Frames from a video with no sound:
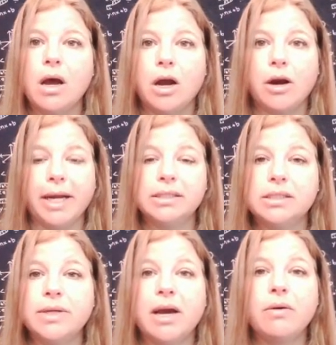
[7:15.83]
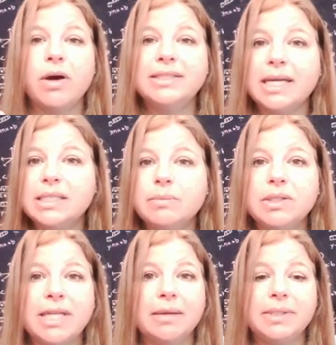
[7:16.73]
All right, so now a decimal
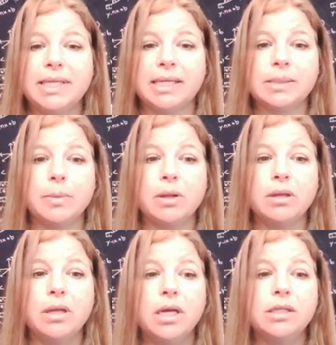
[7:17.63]
times a decimal.